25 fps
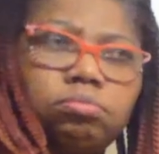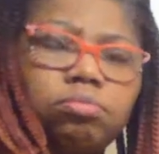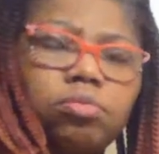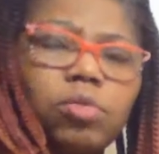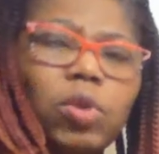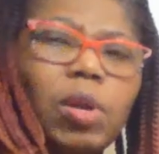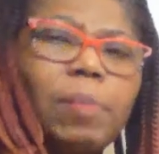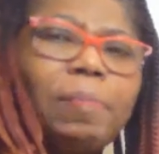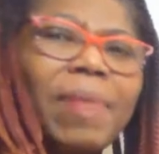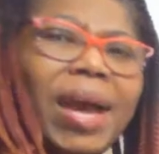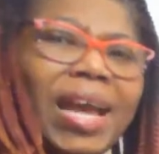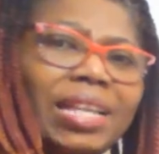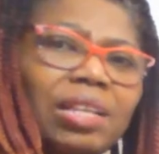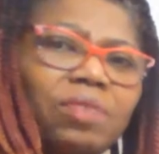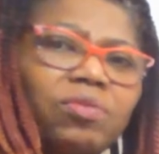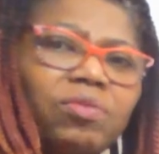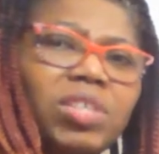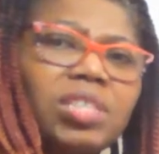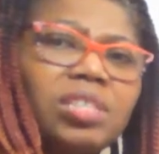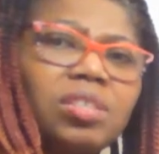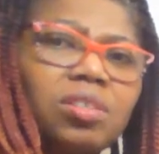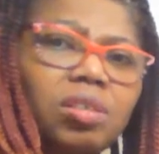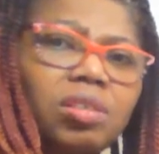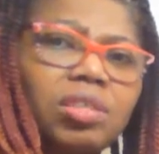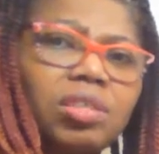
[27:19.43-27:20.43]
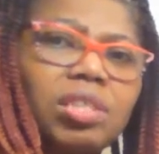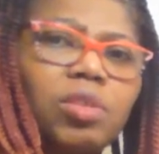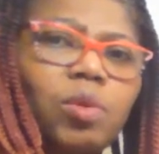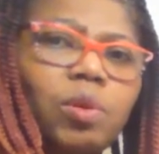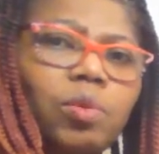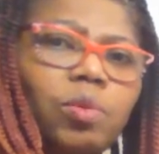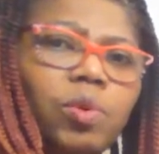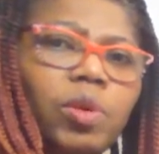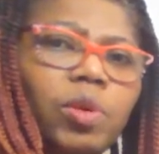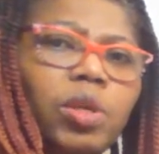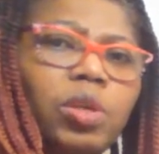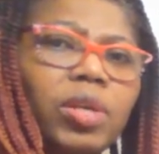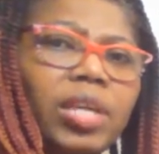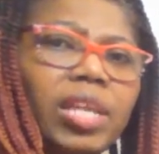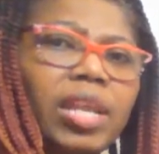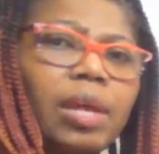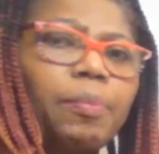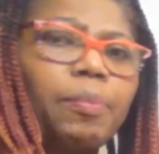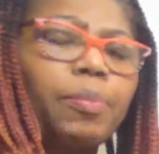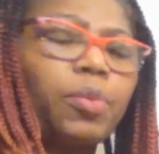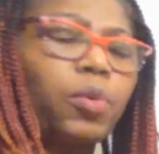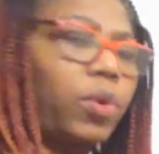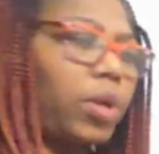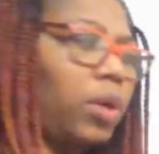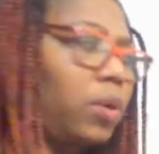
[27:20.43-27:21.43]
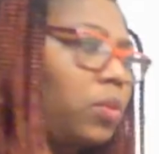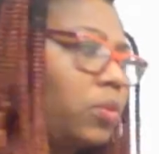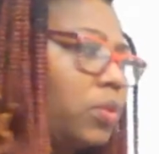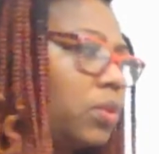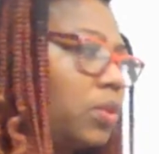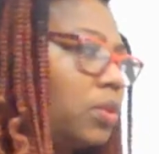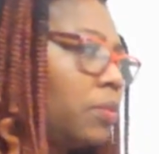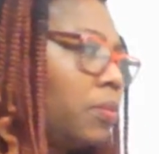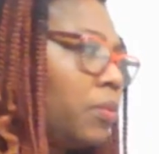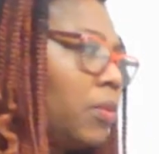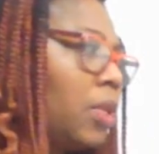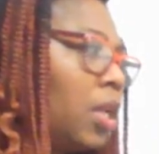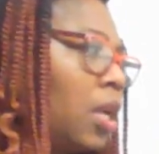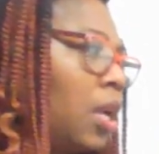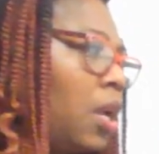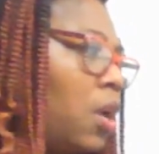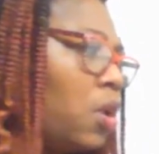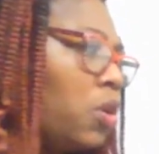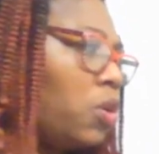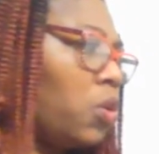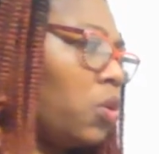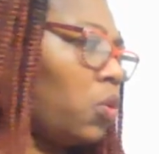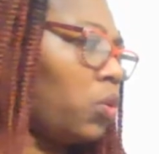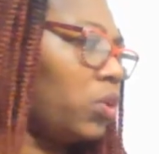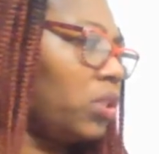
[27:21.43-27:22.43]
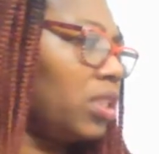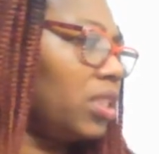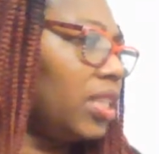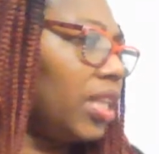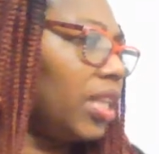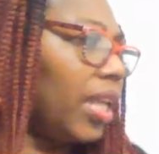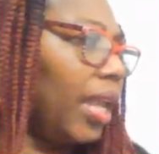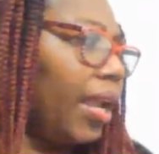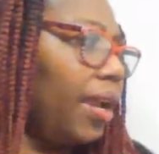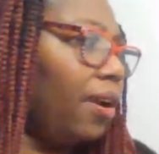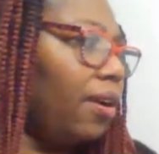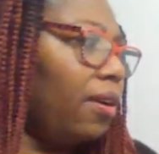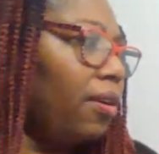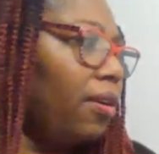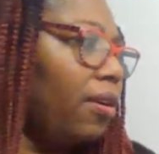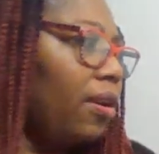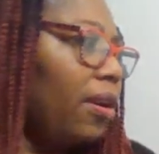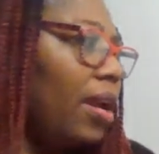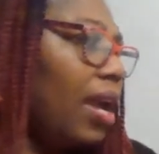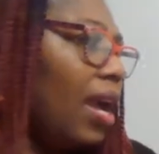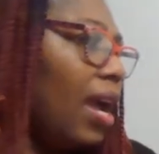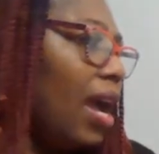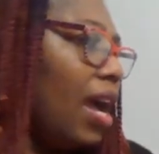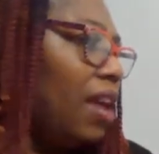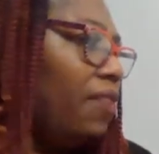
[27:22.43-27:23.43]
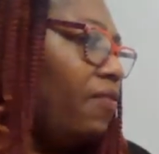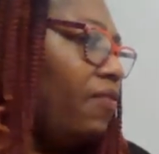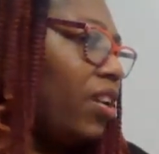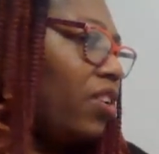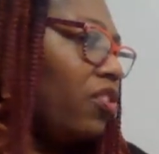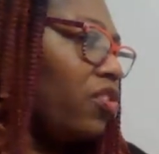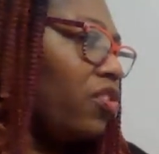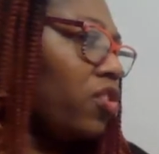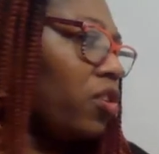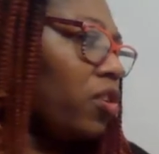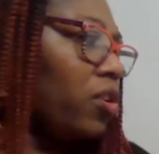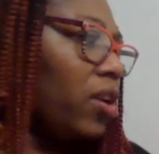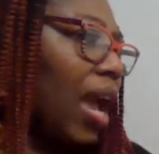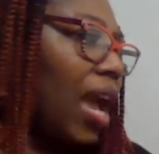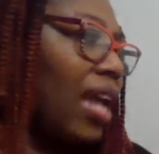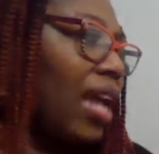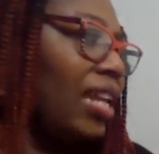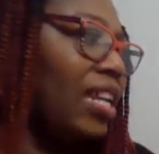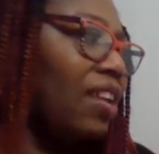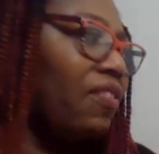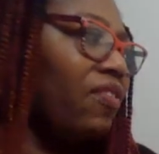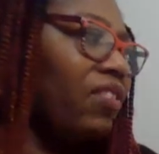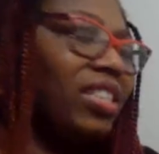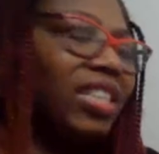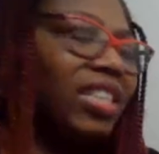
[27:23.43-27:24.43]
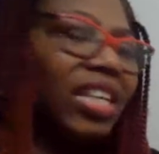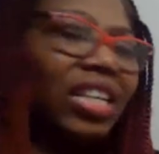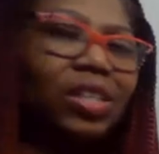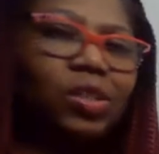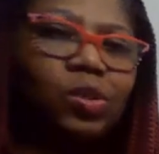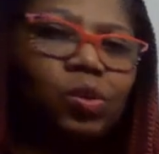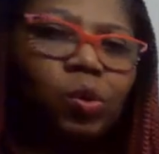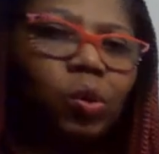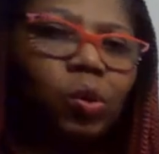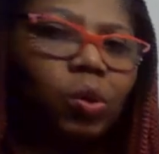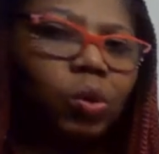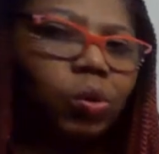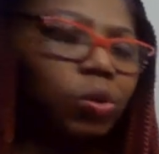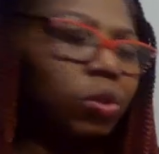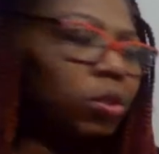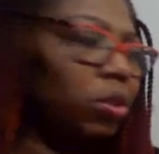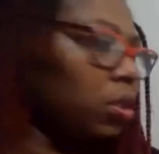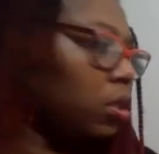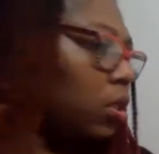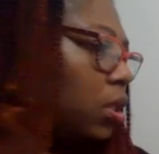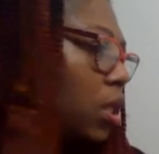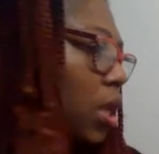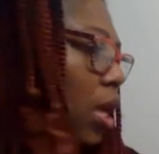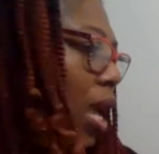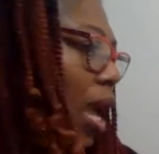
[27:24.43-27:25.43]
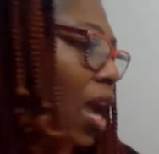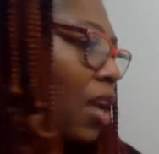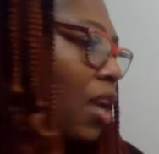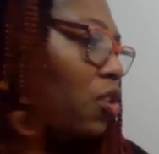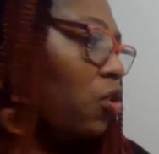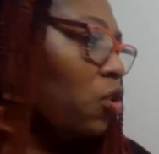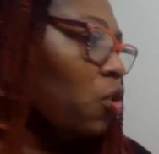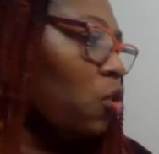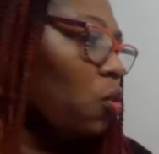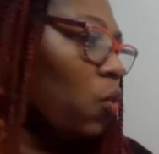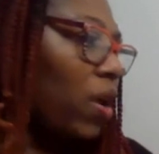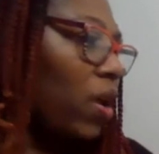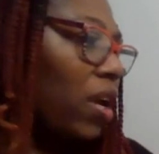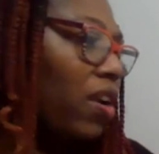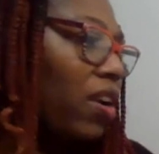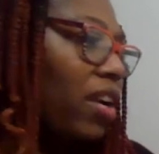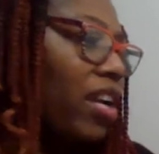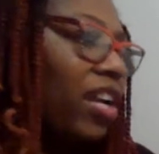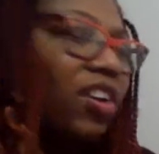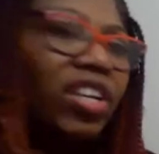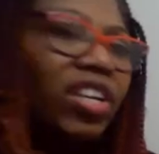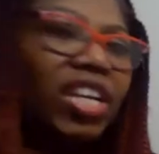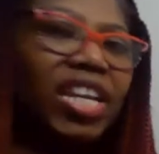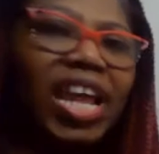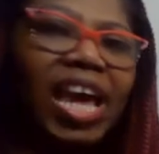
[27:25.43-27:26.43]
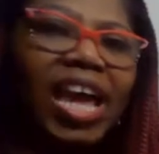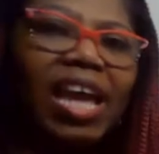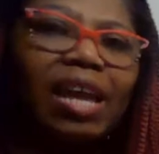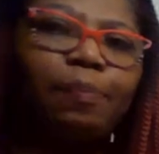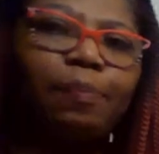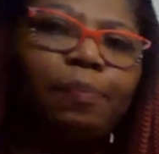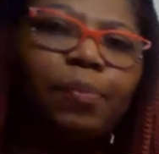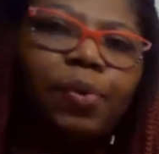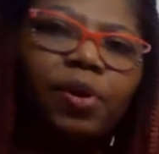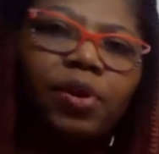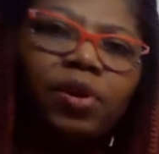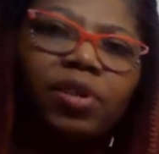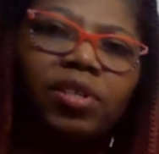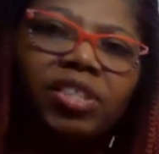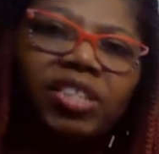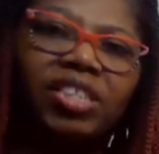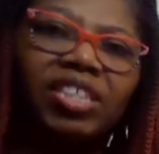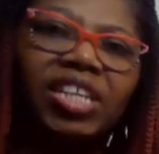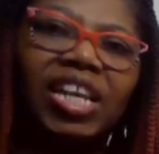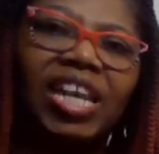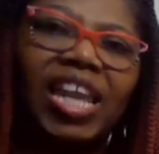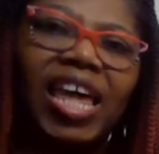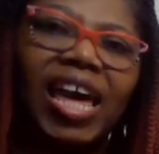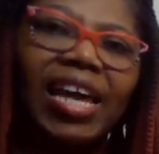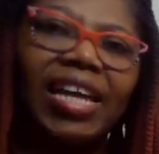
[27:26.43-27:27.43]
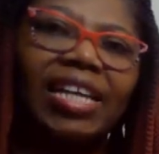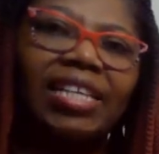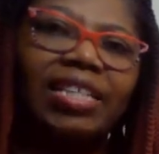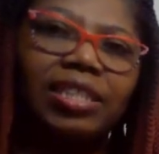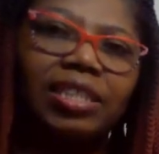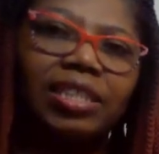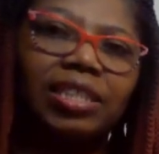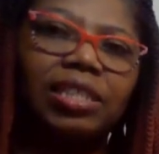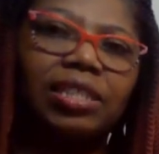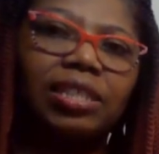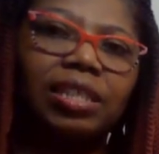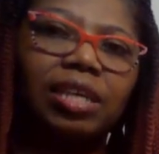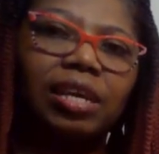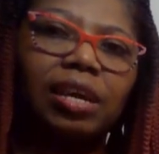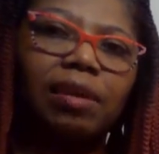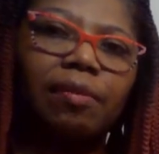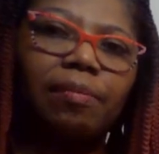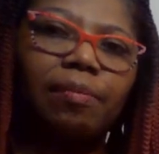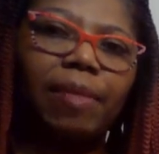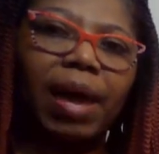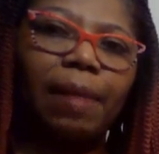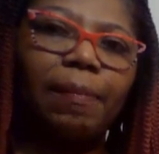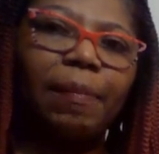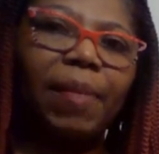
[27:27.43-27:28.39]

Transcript: we might have discussed it when we were looking at pronouns. Notice here, adventure, I never said to us. And nowhere here did I personalize my